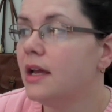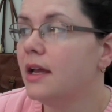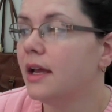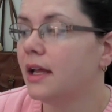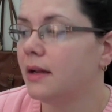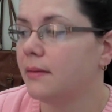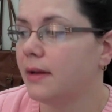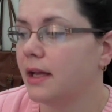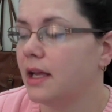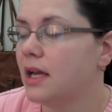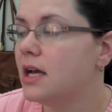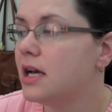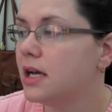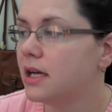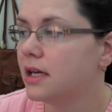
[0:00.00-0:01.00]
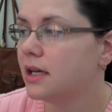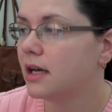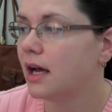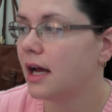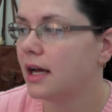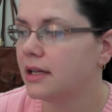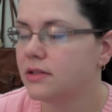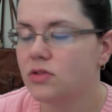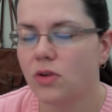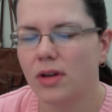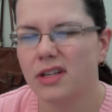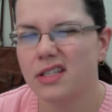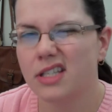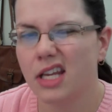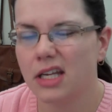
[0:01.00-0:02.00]
Anyway, so I
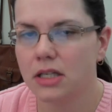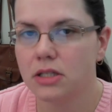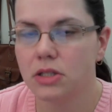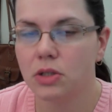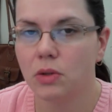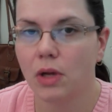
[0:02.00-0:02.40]
decided to